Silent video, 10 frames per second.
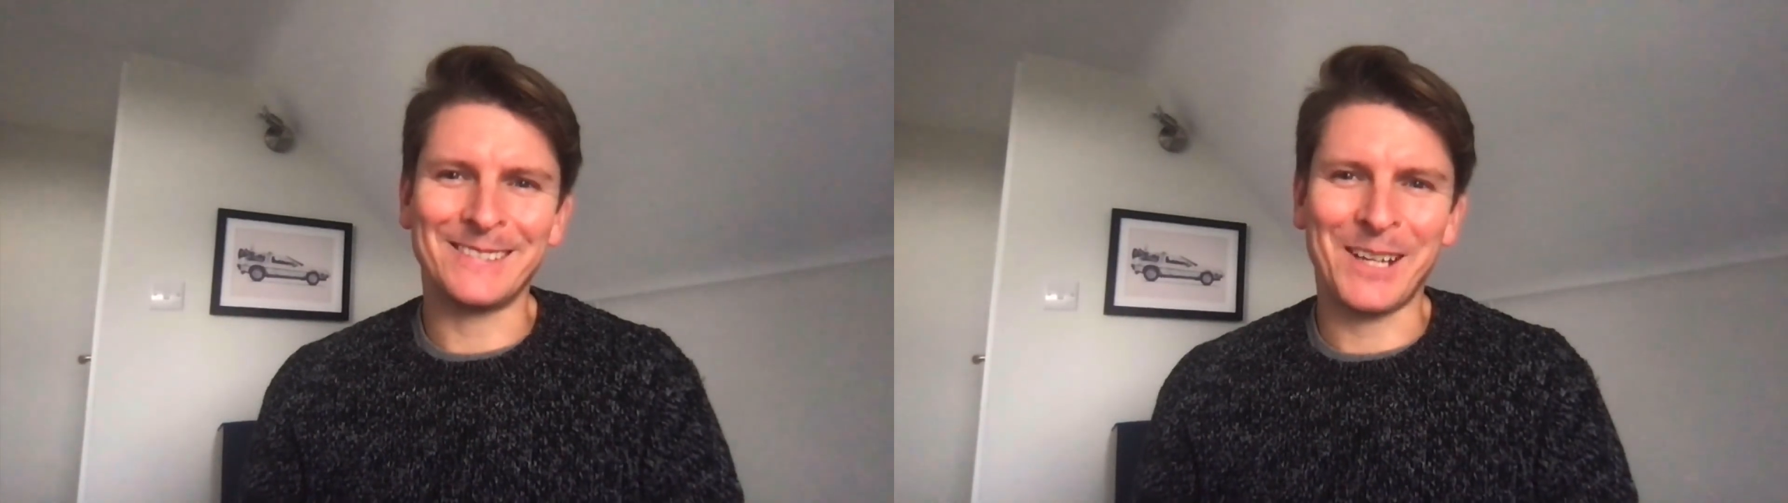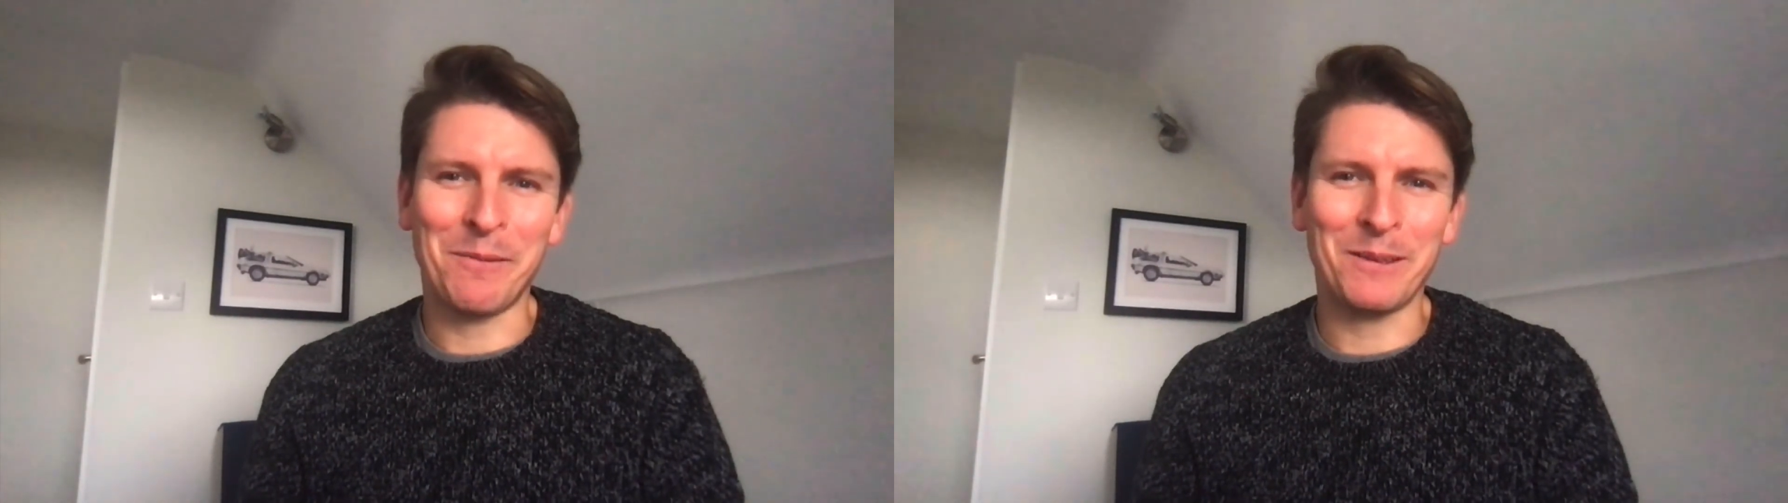
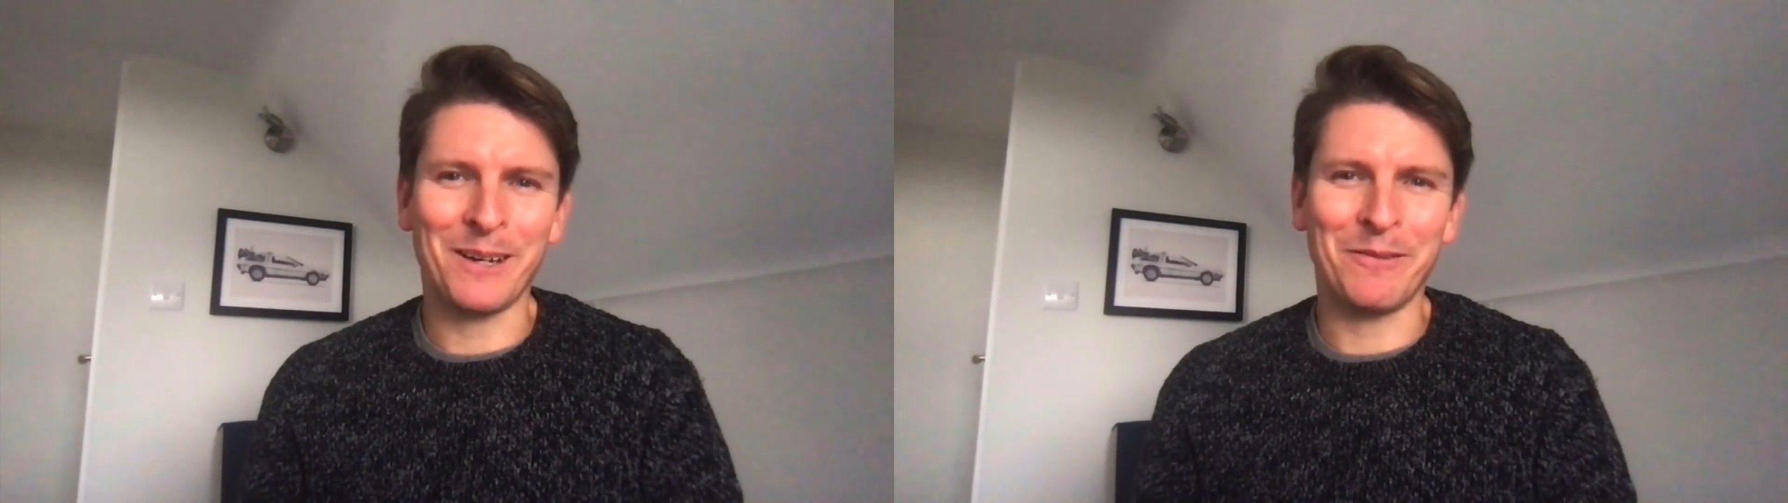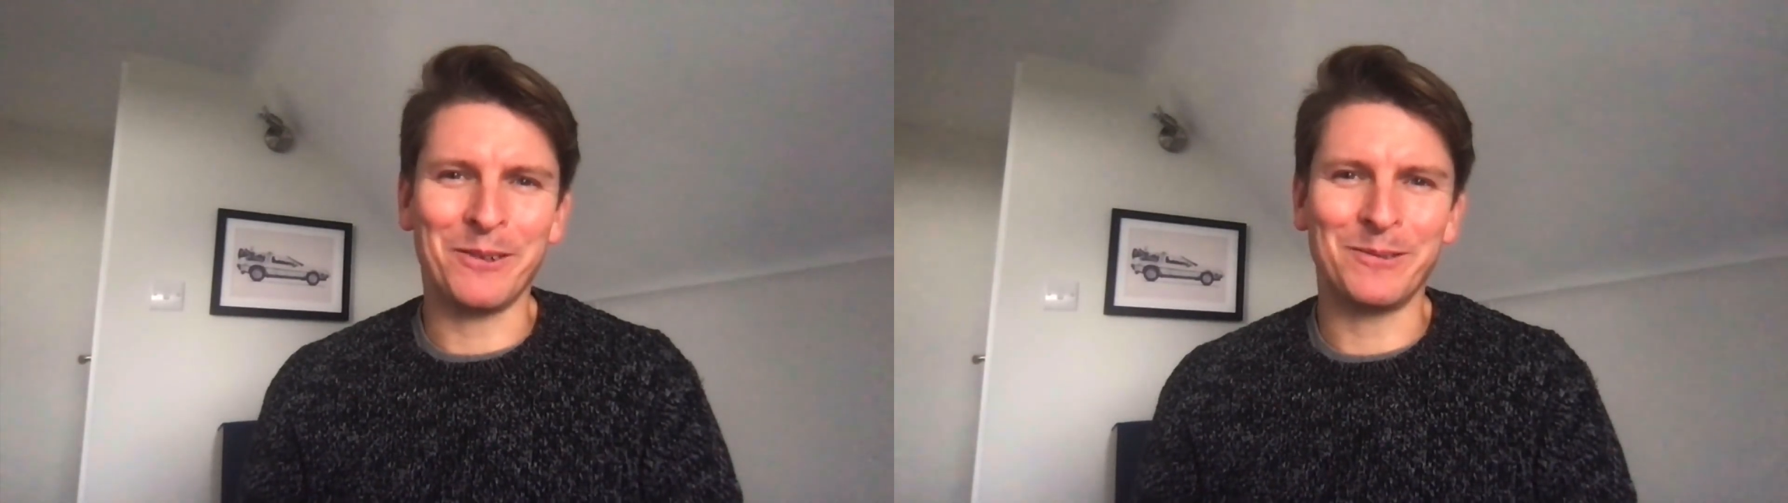I hope it's
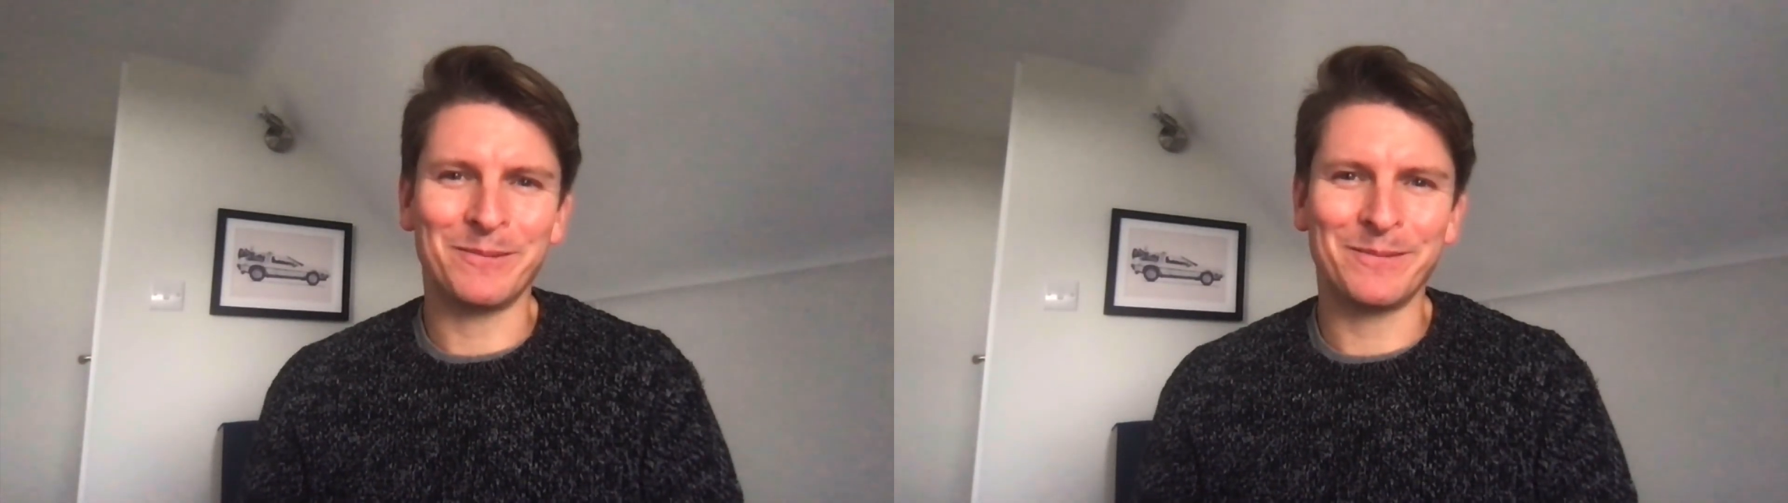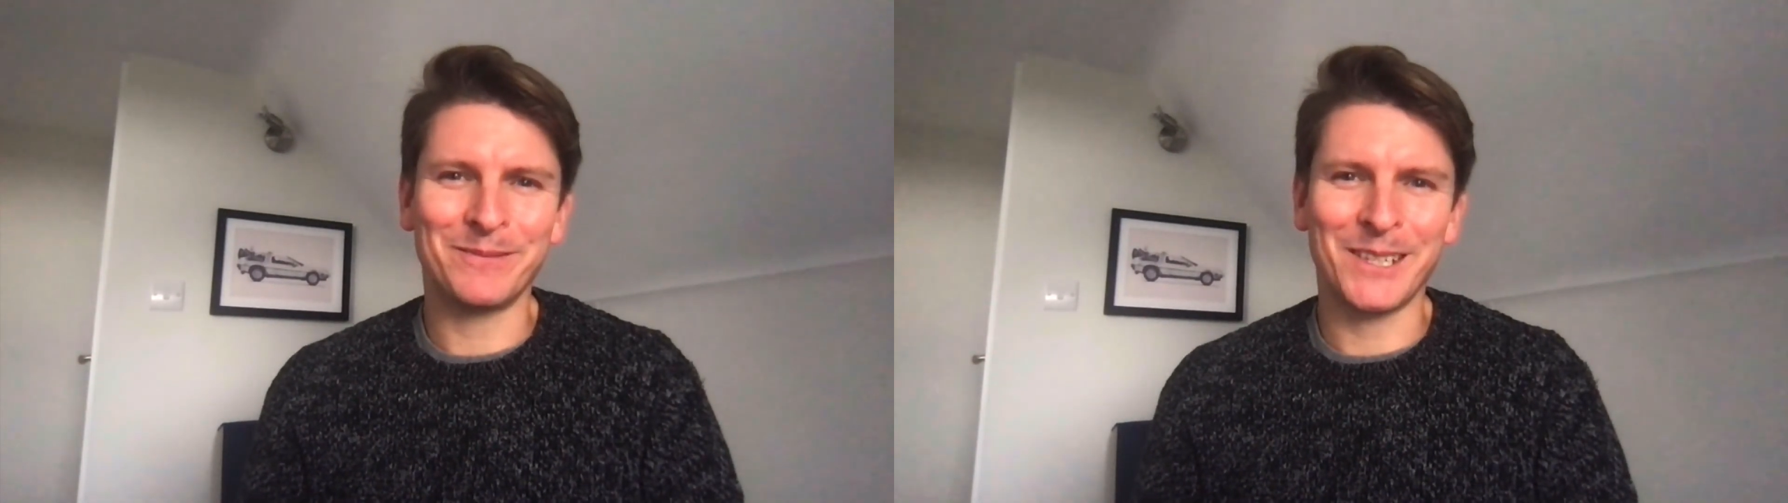helpful.
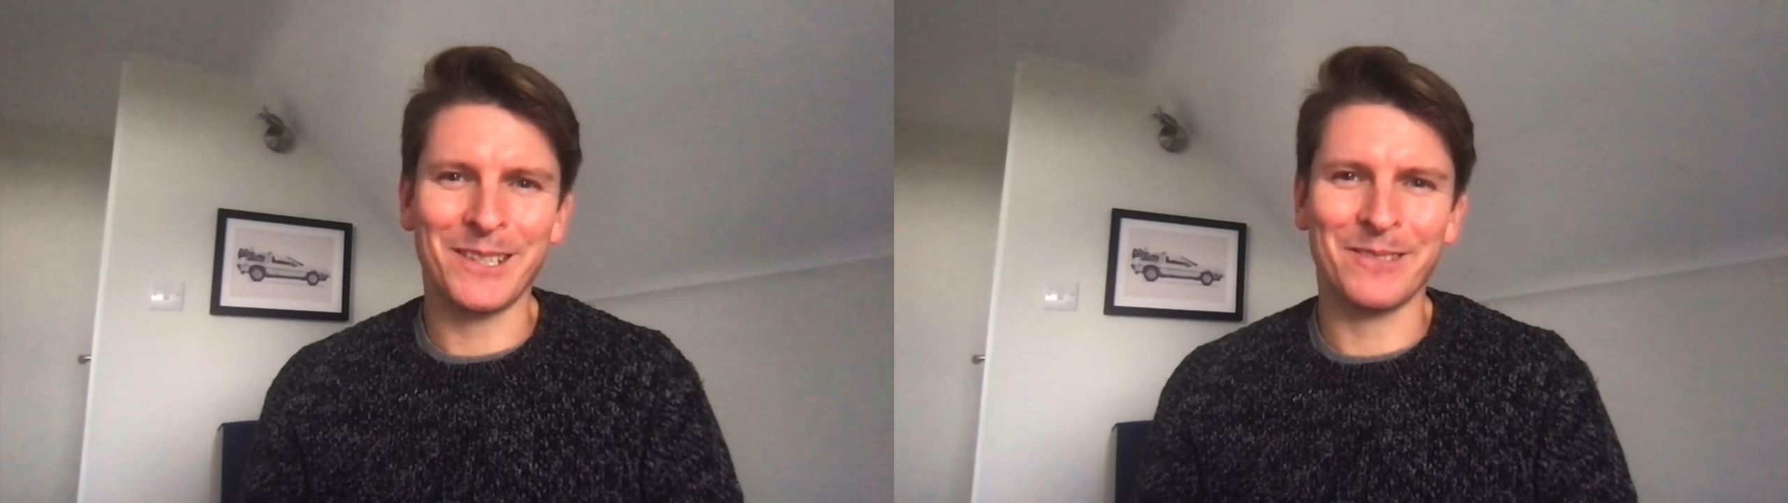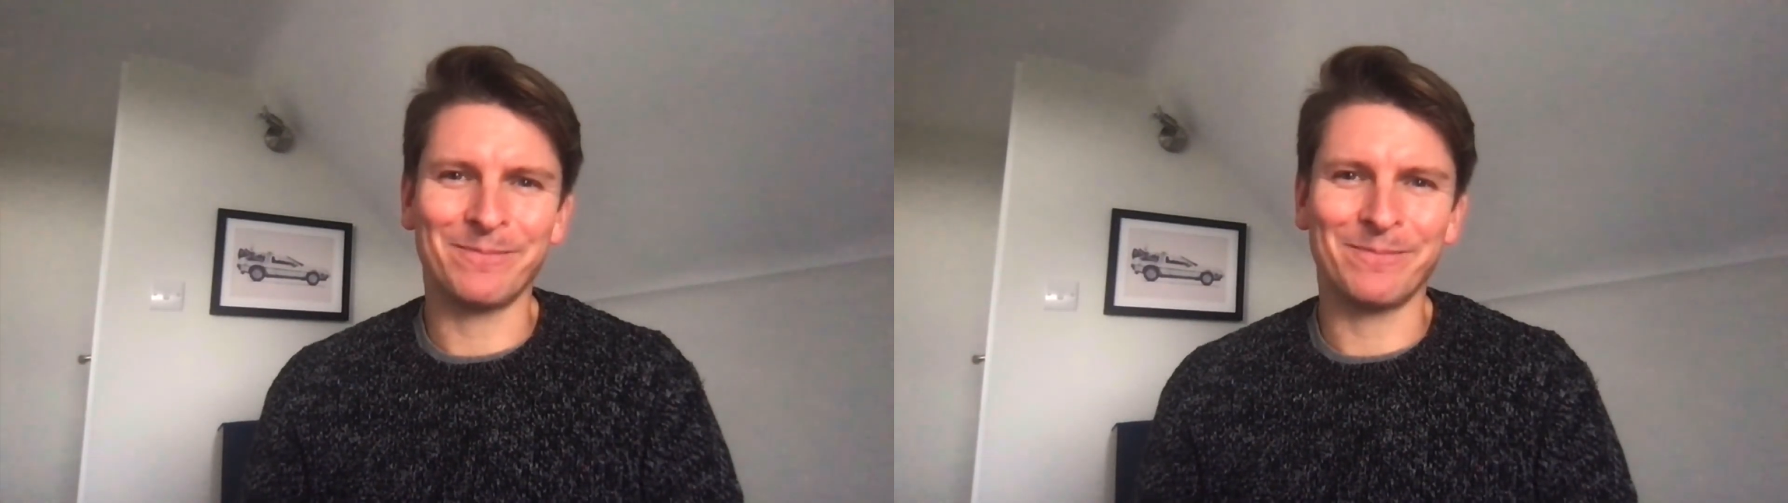Cheers.